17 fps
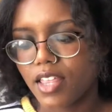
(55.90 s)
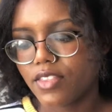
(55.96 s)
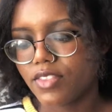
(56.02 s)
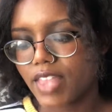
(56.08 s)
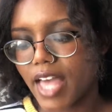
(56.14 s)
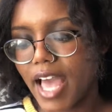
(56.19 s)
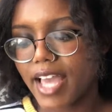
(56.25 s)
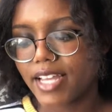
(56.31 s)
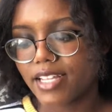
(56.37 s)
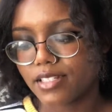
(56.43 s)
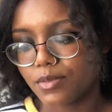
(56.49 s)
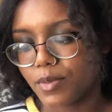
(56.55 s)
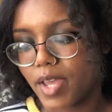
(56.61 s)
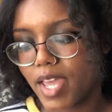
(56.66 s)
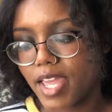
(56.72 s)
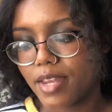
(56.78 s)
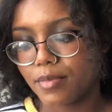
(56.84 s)
that is
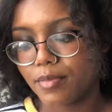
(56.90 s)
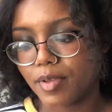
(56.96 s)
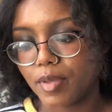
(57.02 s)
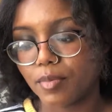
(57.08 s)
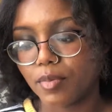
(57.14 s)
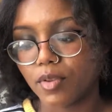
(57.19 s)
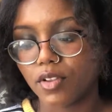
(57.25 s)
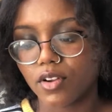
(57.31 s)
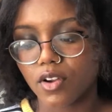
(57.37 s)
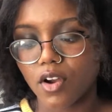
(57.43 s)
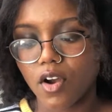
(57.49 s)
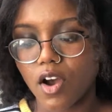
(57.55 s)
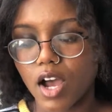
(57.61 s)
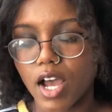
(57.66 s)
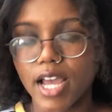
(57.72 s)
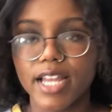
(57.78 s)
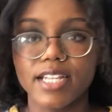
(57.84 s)
when people are
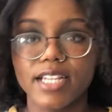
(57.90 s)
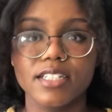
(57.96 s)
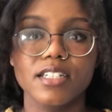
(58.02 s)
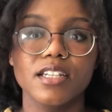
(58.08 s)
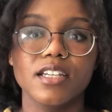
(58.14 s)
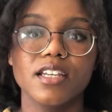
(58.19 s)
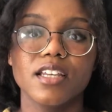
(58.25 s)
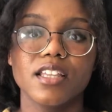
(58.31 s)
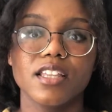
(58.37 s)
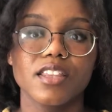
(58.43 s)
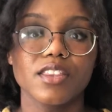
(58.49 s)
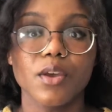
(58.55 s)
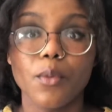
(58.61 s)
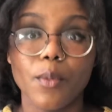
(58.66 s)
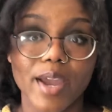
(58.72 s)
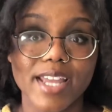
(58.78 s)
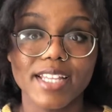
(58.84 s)
on the
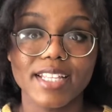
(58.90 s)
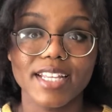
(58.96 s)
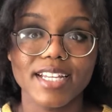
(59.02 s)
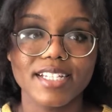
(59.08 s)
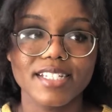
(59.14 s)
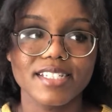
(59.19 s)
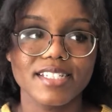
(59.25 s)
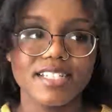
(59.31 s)
wait list.